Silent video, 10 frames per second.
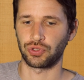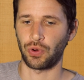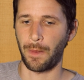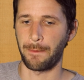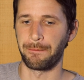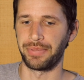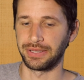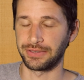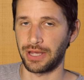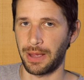to
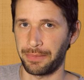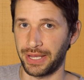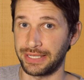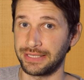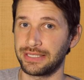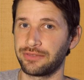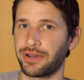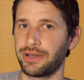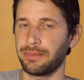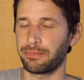build up. And this is
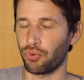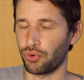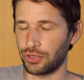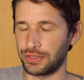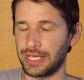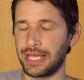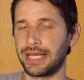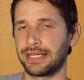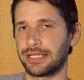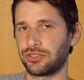very important
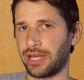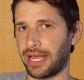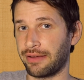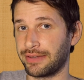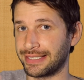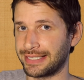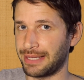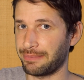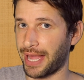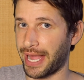that you have the
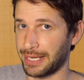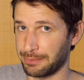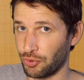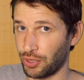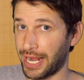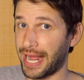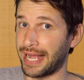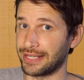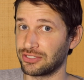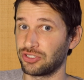same handbook
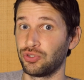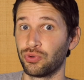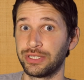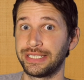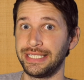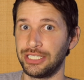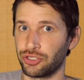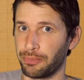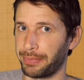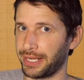as your
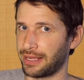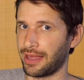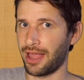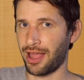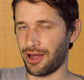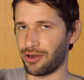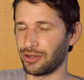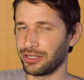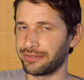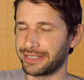teacher. Pay a
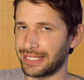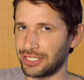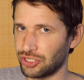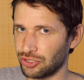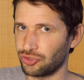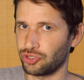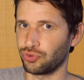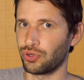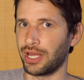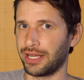lot of attention
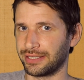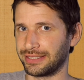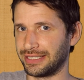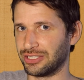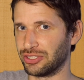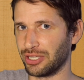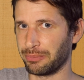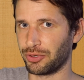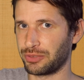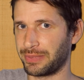to the
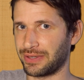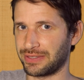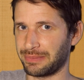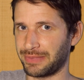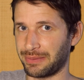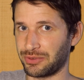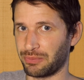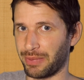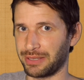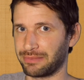numbers, because sometimes you
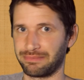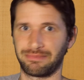might